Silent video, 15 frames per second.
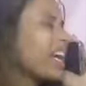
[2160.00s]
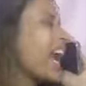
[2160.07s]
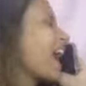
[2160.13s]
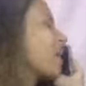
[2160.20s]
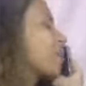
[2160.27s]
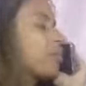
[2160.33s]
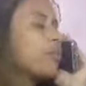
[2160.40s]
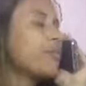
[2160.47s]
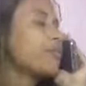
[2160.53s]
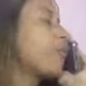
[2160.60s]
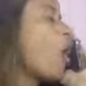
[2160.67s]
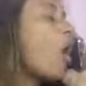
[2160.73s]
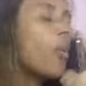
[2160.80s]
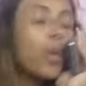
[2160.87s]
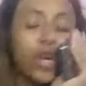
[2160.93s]
can't move
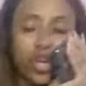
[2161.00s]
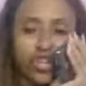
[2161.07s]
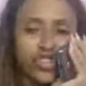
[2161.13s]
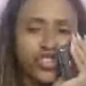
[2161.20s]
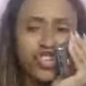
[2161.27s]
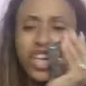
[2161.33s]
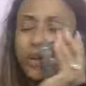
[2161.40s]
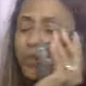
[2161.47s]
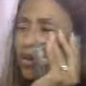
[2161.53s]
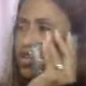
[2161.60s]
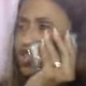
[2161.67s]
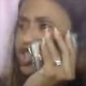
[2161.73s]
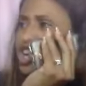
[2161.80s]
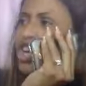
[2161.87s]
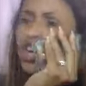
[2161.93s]
forward or sleep
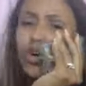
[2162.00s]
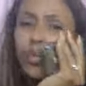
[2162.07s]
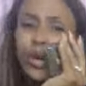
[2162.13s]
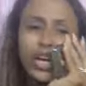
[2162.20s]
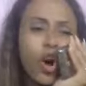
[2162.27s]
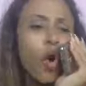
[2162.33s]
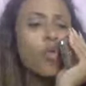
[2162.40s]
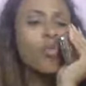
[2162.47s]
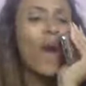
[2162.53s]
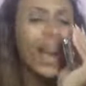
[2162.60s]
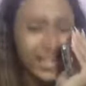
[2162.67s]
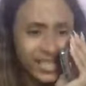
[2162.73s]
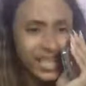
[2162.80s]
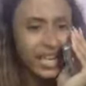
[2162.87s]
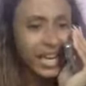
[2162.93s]
until we
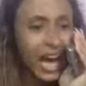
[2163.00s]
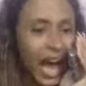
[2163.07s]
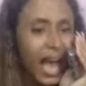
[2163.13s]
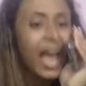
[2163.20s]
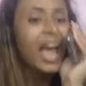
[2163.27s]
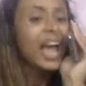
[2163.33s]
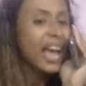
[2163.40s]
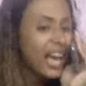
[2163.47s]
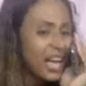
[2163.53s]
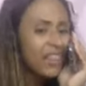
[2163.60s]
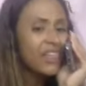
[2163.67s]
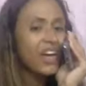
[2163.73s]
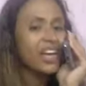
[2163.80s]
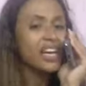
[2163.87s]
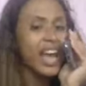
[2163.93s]
correct it.
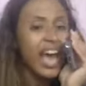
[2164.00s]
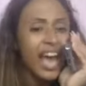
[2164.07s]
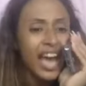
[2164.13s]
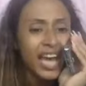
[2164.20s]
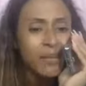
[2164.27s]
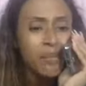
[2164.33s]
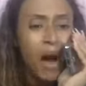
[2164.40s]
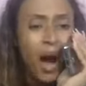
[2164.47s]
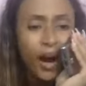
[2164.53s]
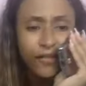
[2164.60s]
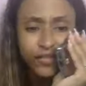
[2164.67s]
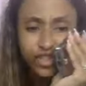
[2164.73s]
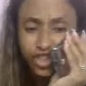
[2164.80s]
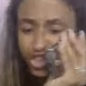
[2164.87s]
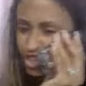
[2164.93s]
In the name
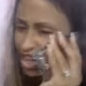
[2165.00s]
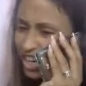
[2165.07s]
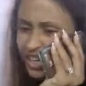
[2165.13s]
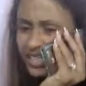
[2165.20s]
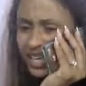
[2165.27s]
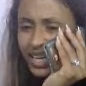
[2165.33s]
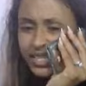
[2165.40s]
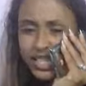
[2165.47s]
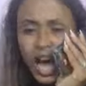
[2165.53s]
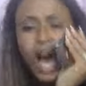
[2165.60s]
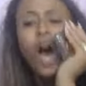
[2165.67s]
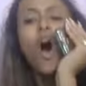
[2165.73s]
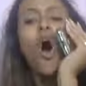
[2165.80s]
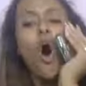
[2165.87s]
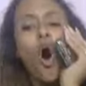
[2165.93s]
of Jesus,
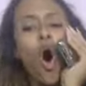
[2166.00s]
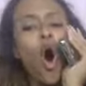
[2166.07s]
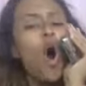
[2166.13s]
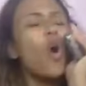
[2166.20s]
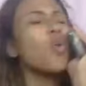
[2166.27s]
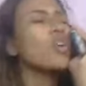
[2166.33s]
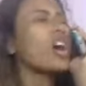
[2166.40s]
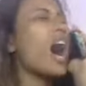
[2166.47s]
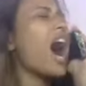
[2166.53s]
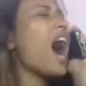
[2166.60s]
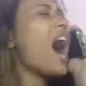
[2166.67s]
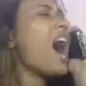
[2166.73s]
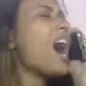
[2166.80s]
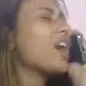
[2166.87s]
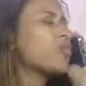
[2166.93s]
oh
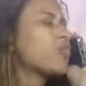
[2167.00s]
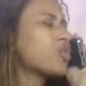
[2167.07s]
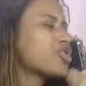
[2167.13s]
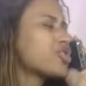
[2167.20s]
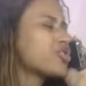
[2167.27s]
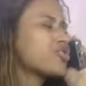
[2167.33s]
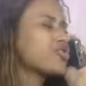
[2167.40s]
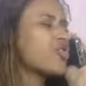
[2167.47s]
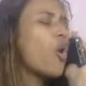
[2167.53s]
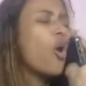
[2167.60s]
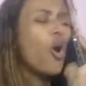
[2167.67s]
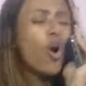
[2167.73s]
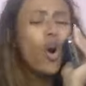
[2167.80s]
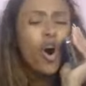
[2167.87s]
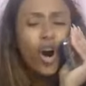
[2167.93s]
God,
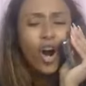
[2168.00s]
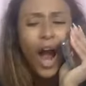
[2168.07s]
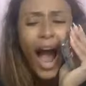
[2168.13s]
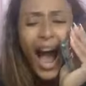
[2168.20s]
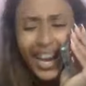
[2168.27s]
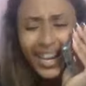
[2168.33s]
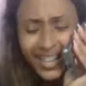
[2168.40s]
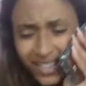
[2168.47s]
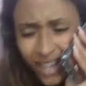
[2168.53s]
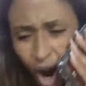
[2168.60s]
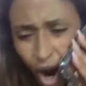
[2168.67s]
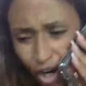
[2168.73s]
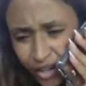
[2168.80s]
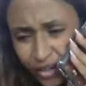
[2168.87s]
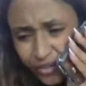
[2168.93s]
restore, heighten
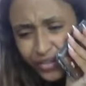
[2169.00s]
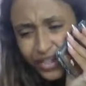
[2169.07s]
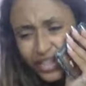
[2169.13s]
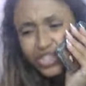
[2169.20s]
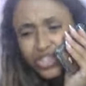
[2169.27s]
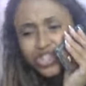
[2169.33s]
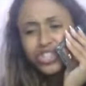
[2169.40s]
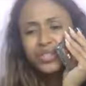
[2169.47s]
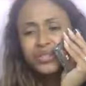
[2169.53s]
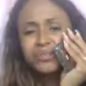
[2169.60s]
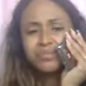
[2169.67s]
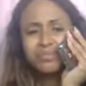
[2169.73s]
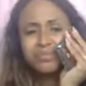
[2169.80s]
our conviction.